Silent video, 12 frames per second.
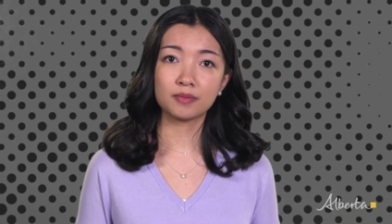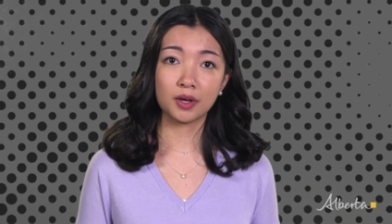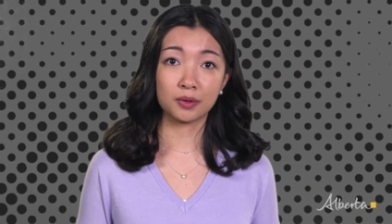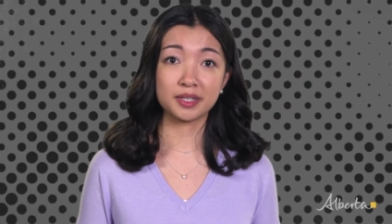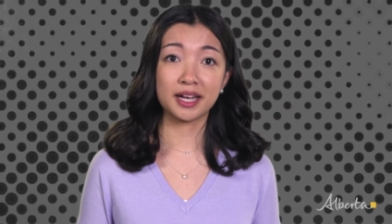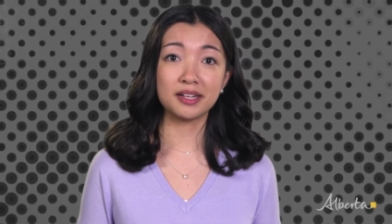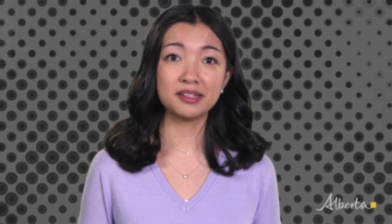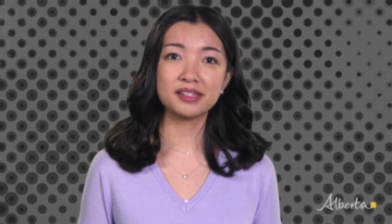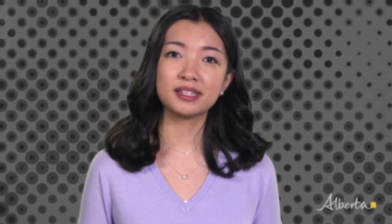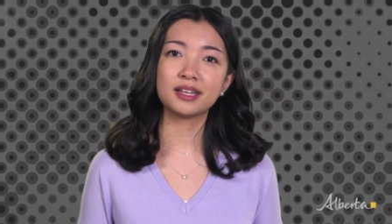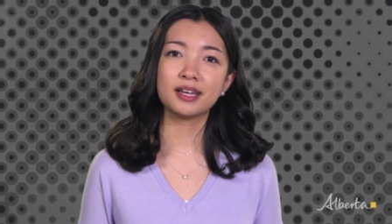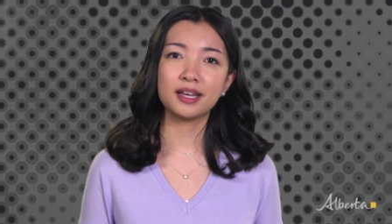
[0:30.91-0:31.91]

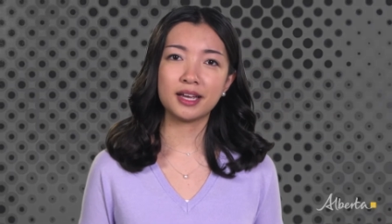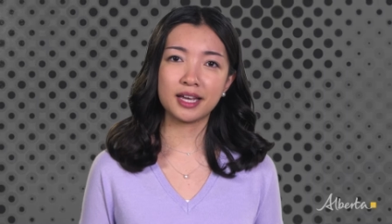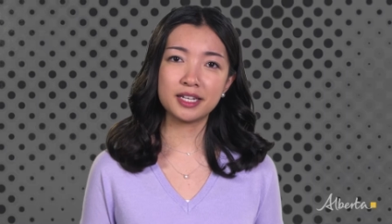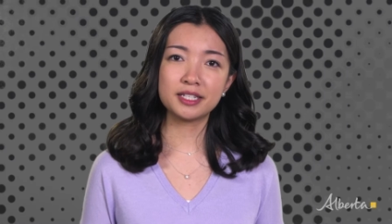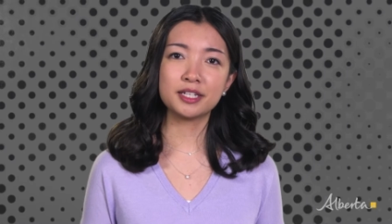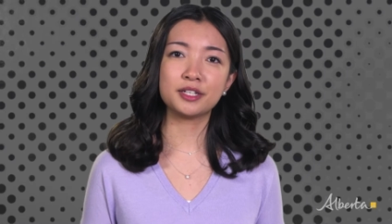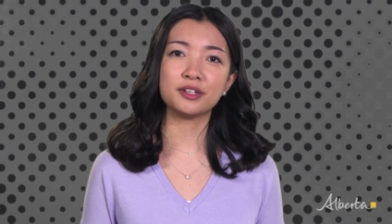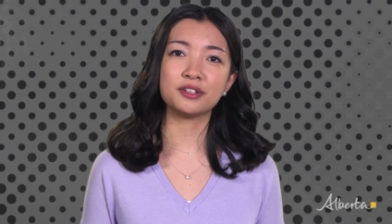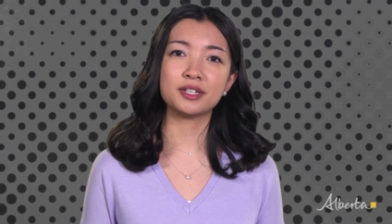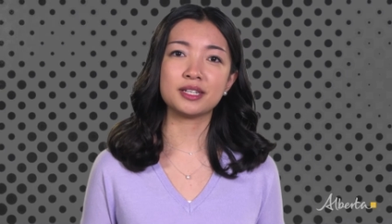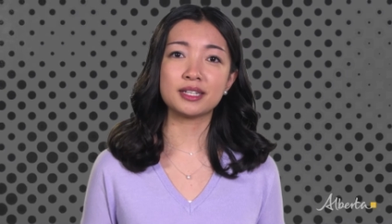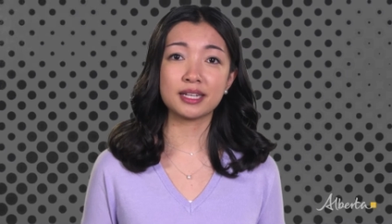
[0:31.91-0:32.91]
hotels,
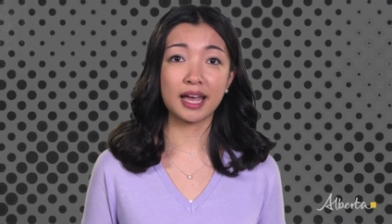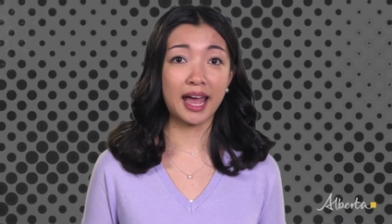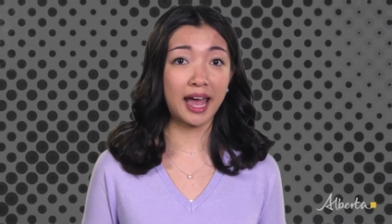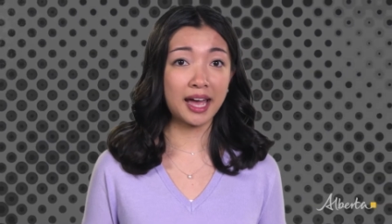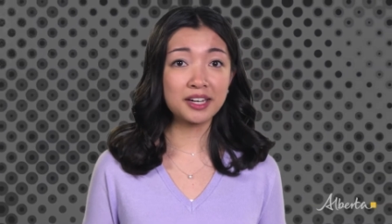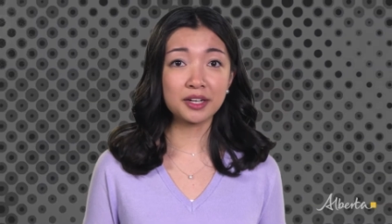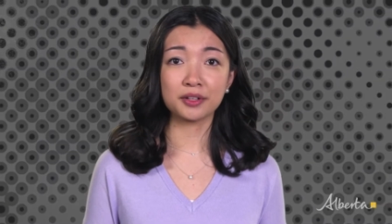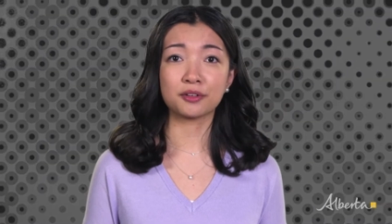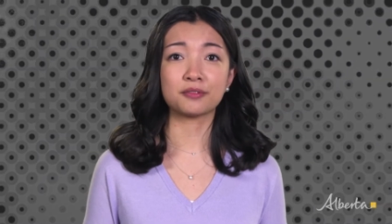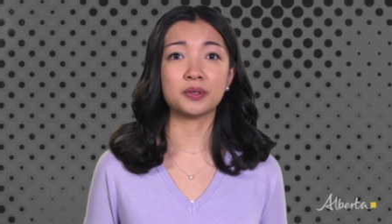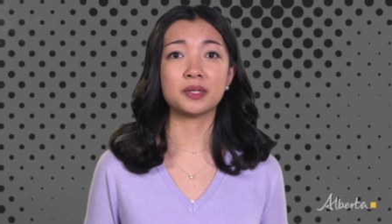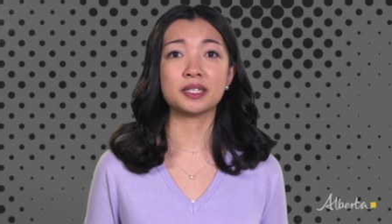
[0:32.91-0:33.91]
institutions, and other
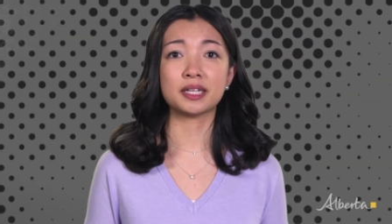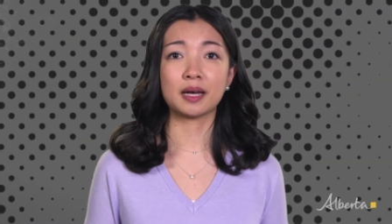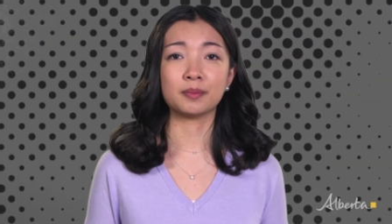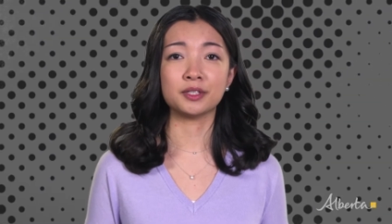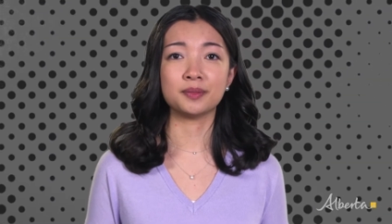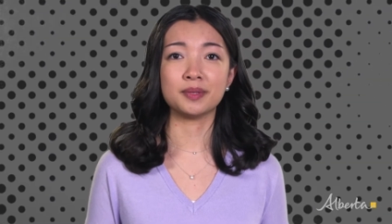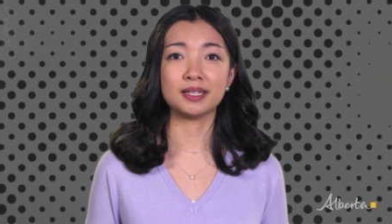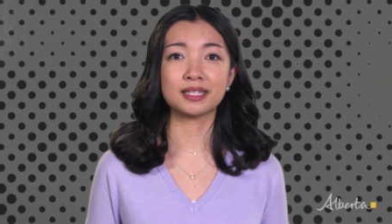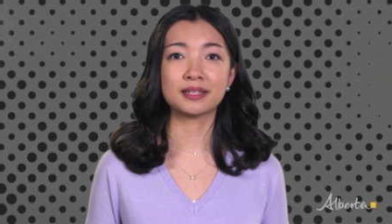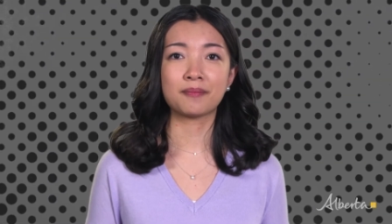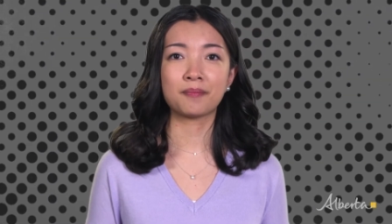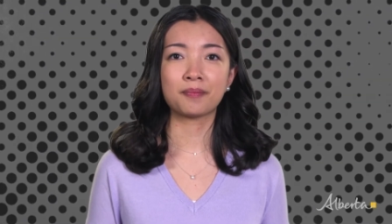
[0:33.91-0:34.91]
food establishments.